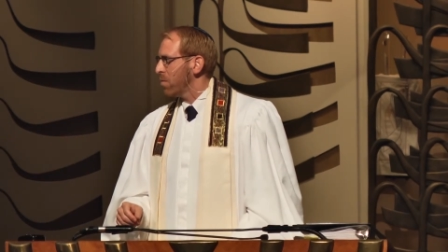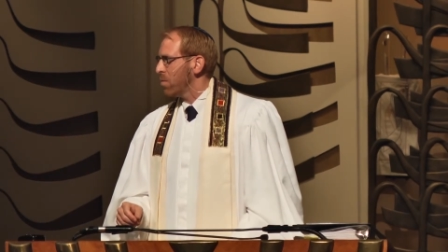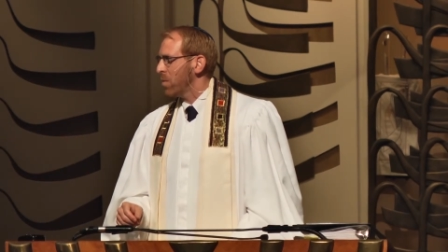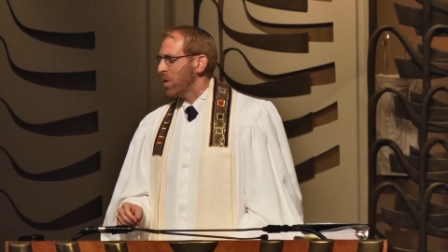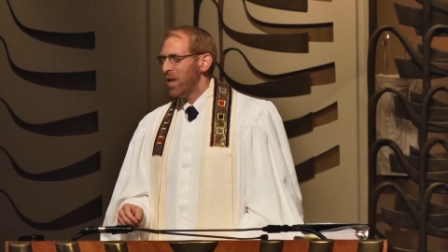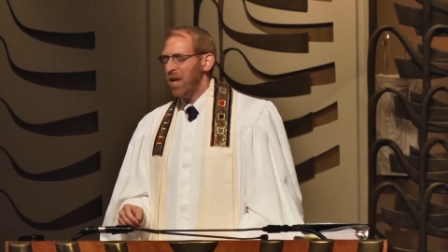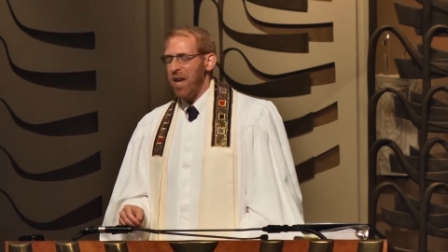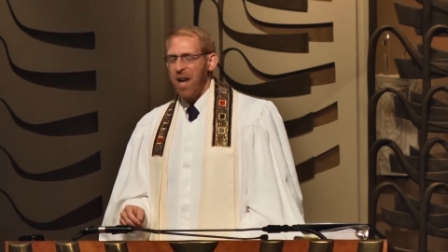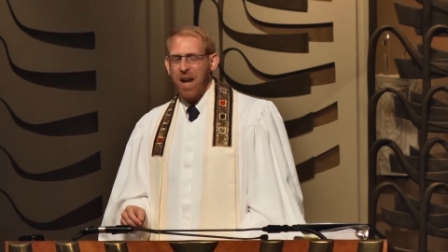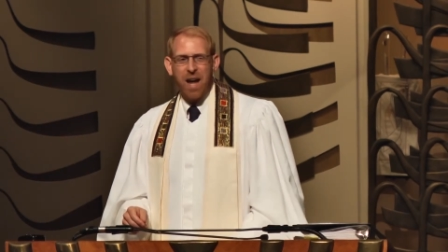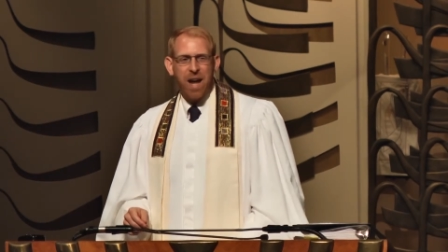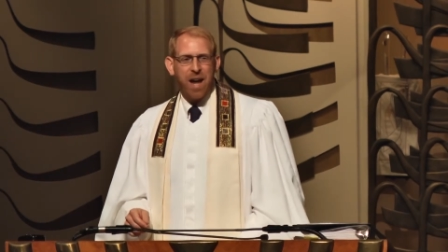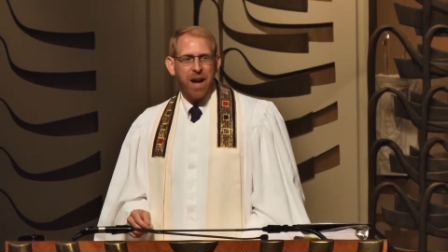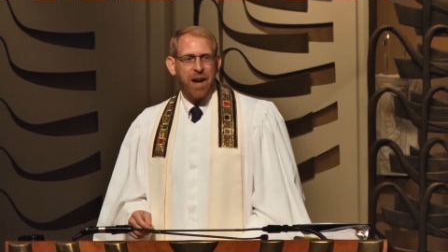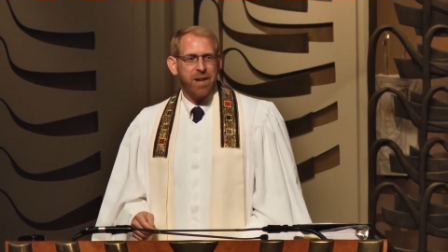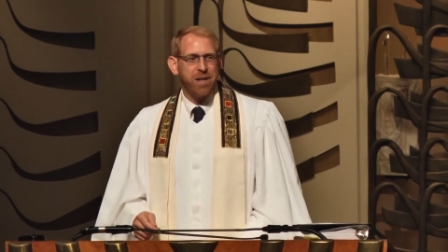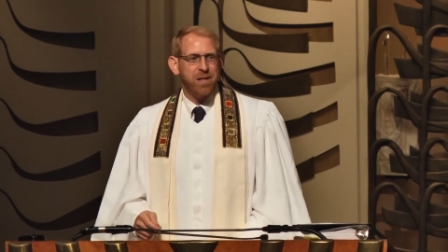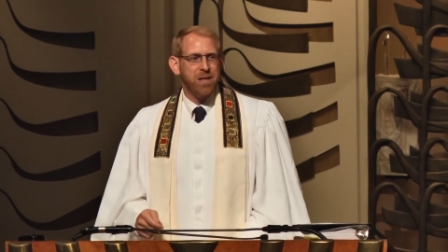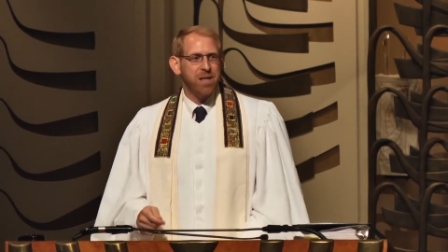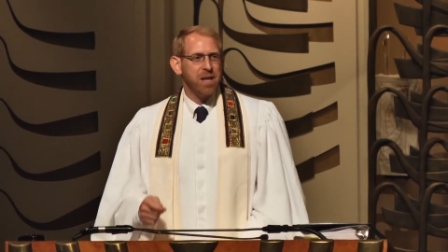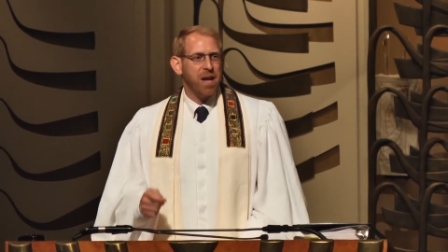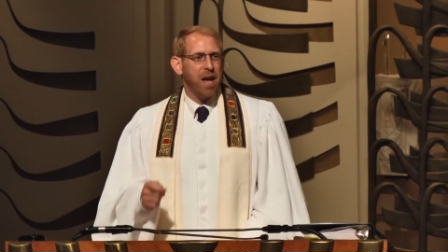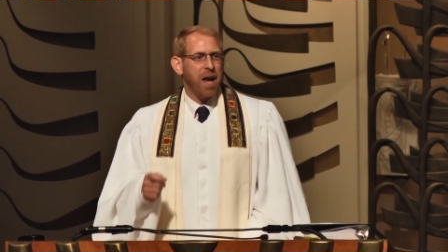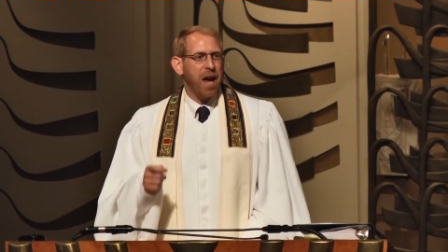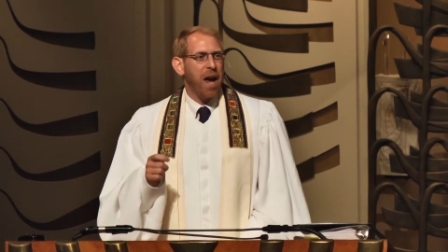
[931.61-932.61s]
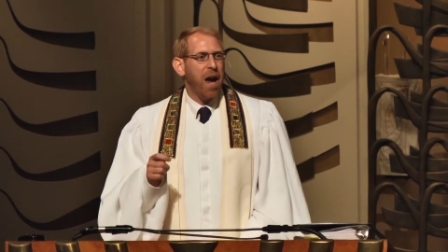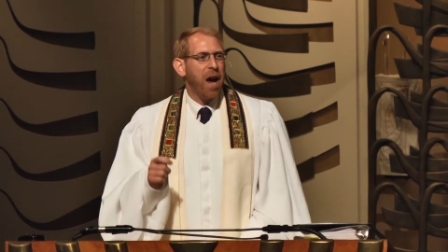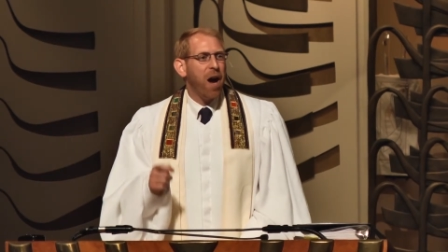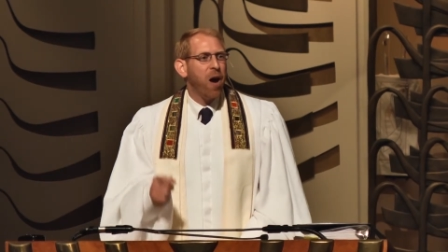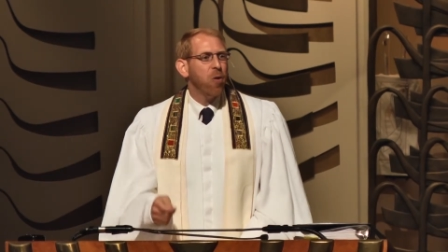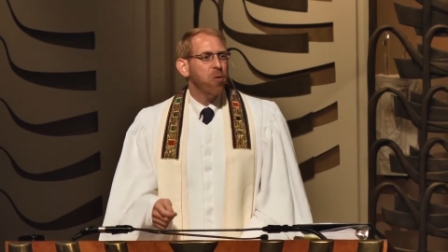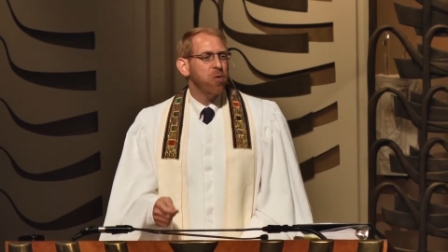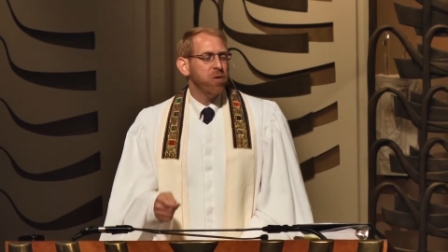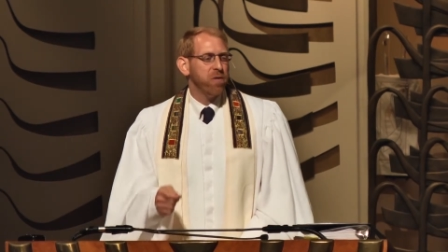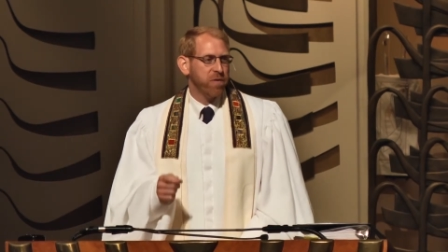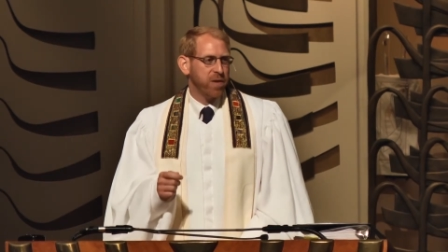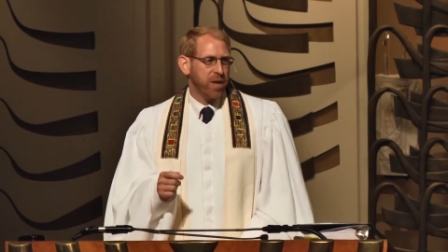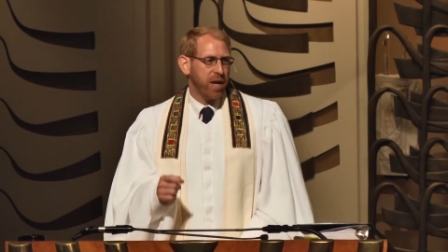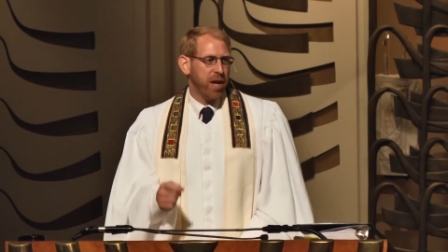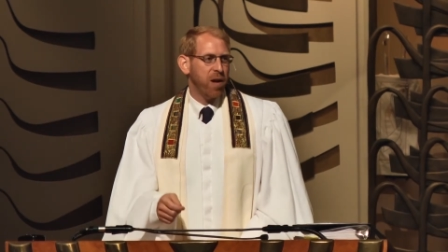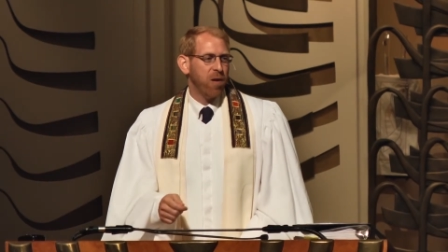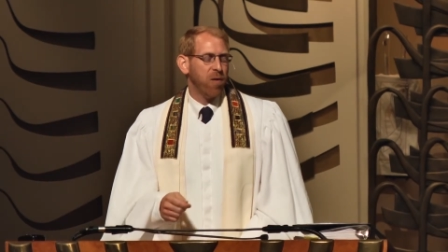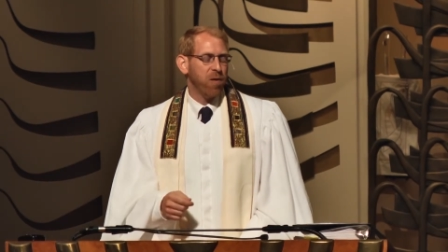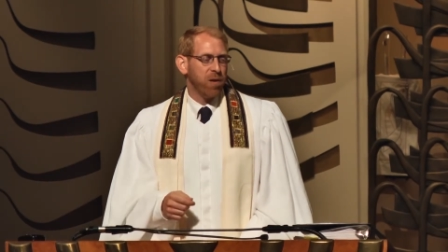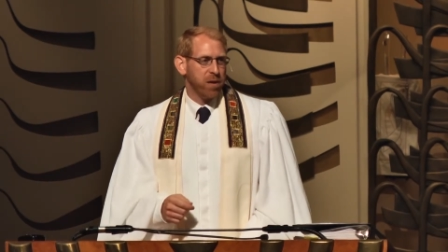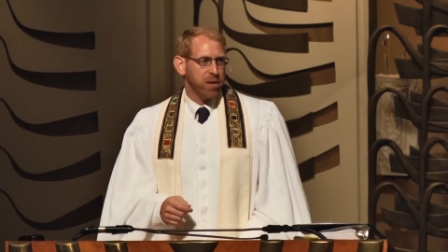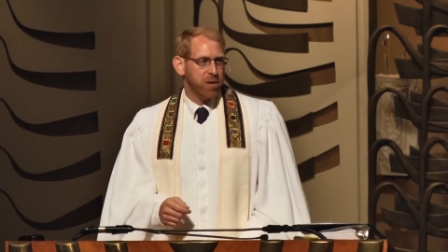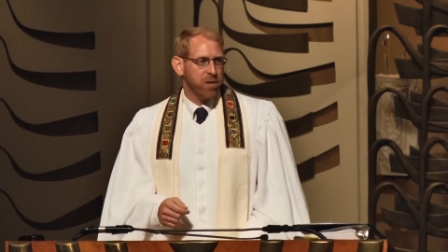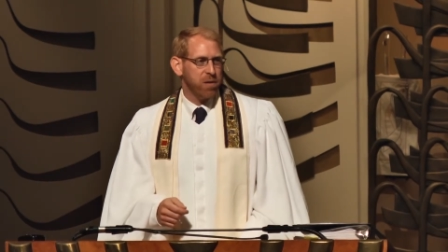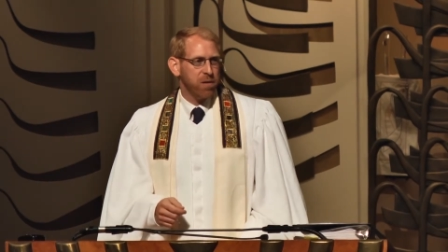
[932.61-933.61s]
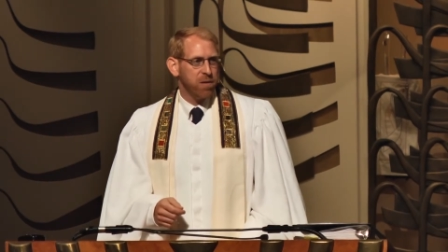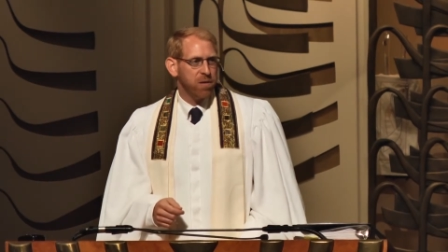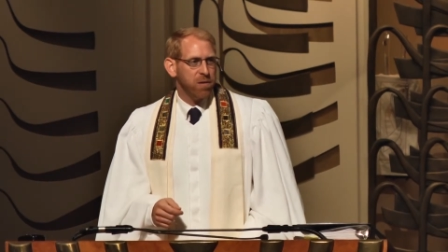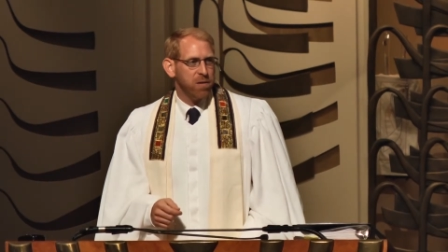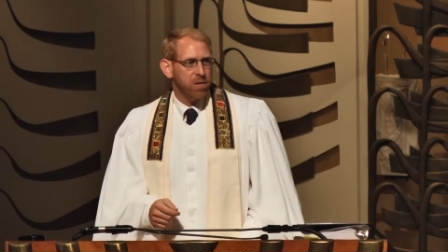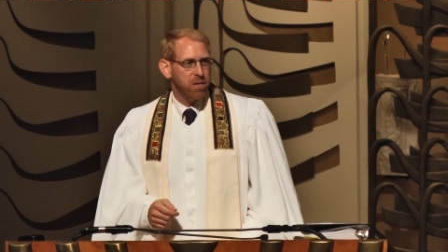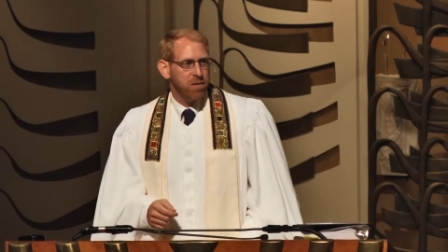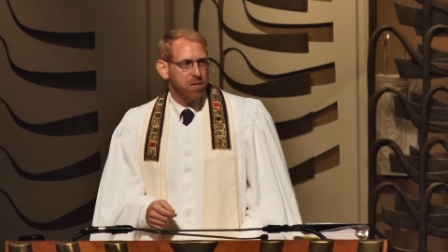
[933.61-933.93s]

when they act out of character,